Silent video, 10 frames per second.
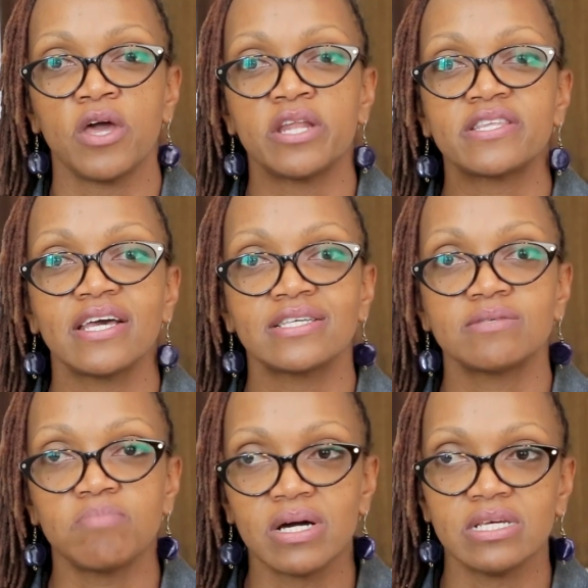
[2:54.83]
it
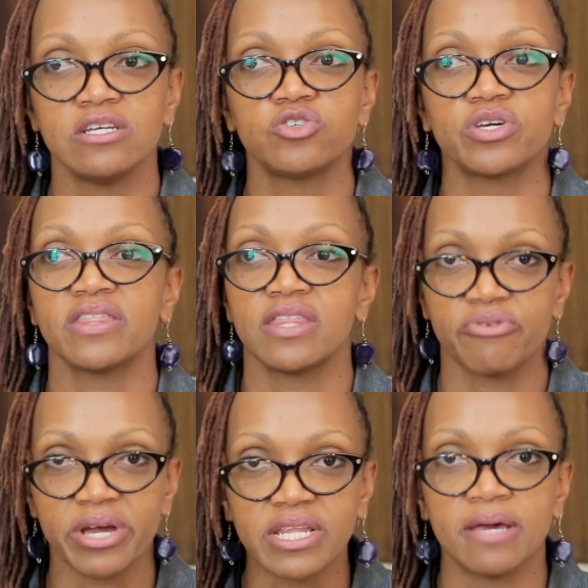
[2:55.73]
takes money to get the
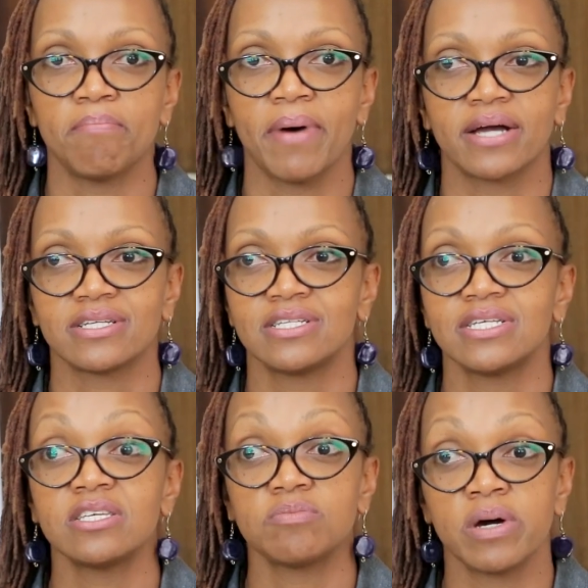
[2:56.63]
right impact. It
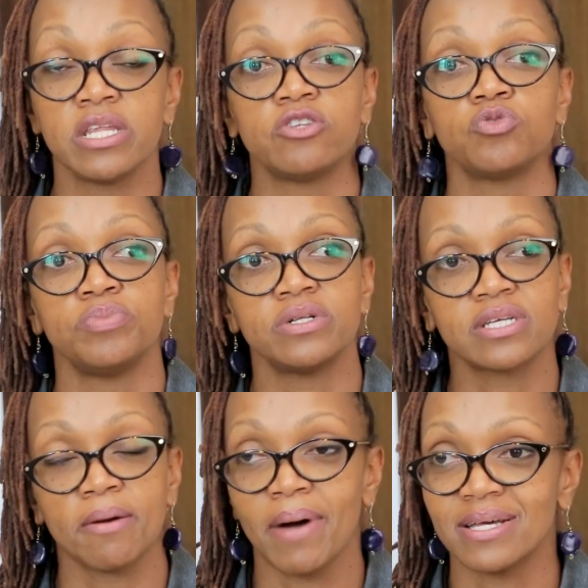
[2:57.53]
takes money to build
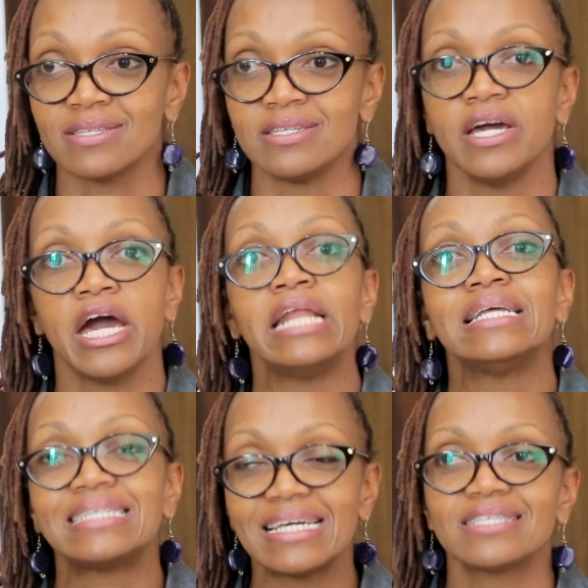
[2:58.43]
capacity, and
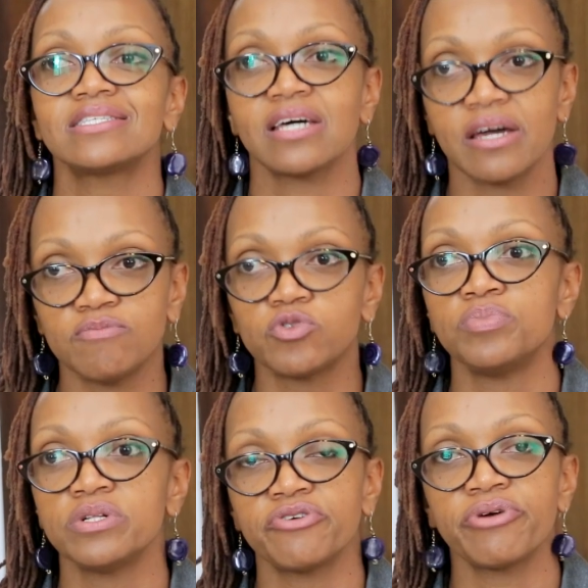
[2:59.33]
it takes time to
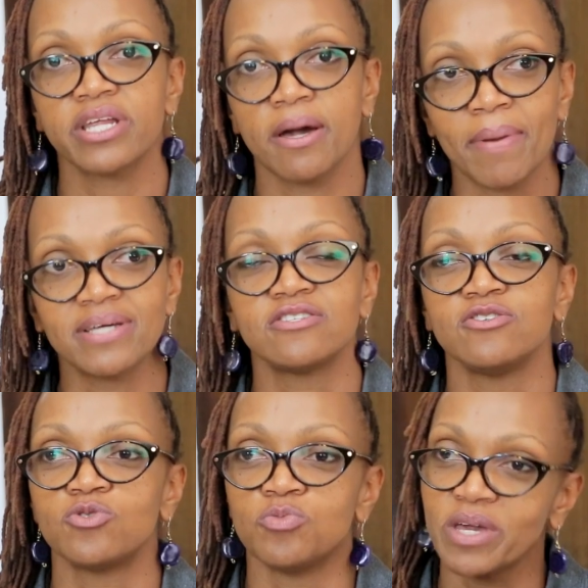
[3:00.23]
build the right
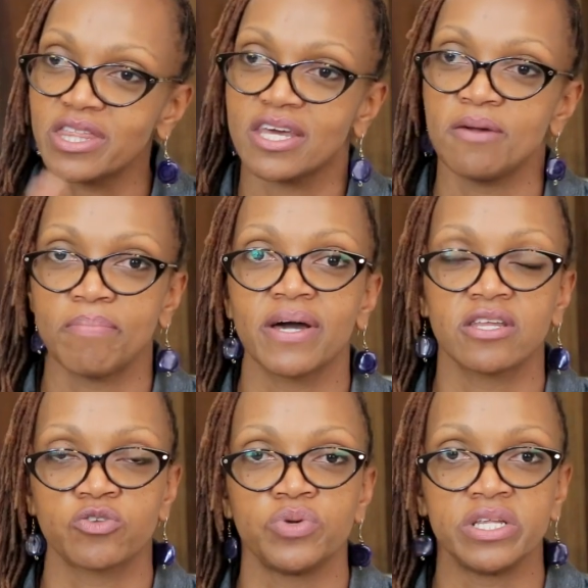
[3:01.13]
capacities to make the impact
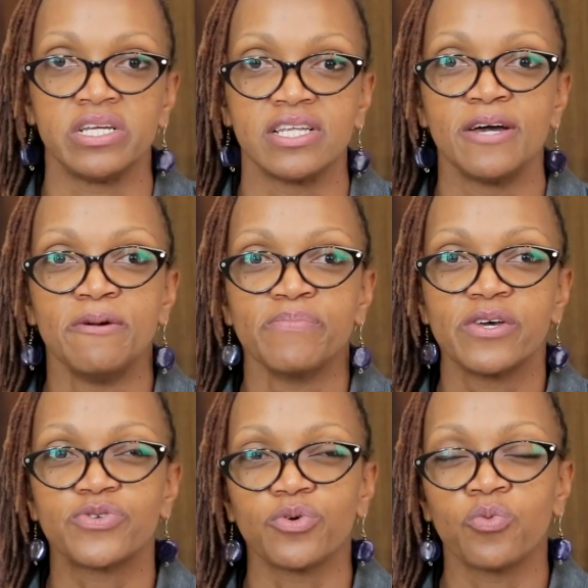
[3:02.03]
that we need.
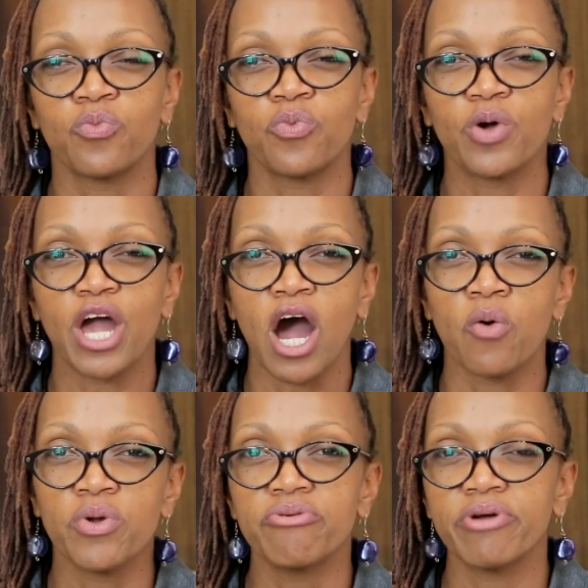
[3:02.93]
So
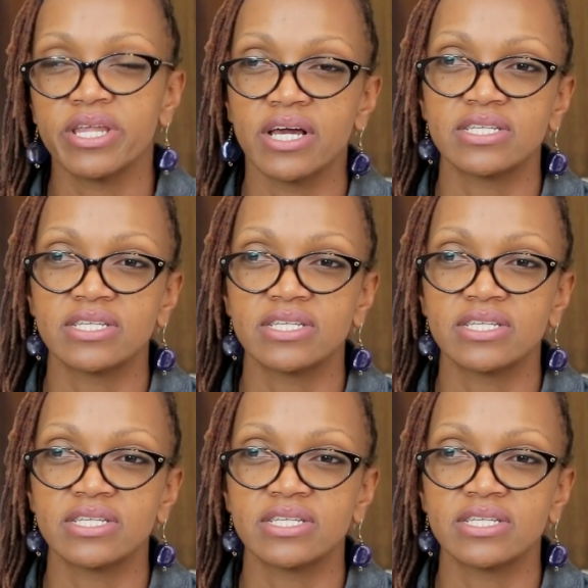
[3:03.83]
are we ready